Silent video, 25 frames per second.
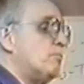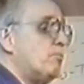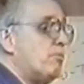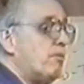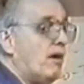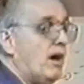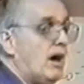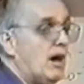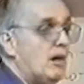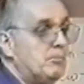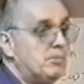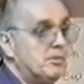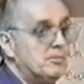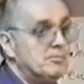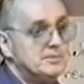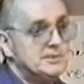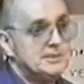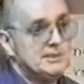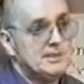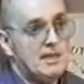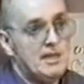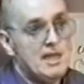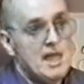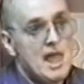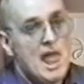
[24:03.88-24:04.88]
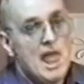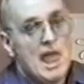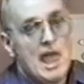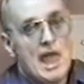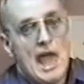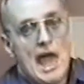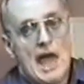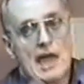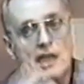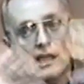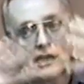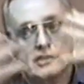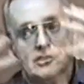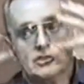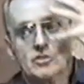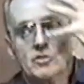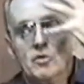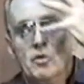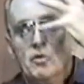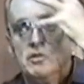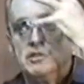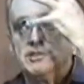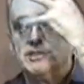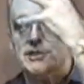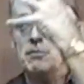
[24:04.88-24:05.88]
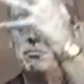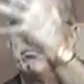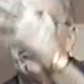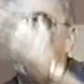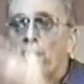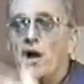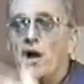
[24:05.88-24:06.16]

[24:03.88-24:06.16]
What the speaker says: your problems and has caused the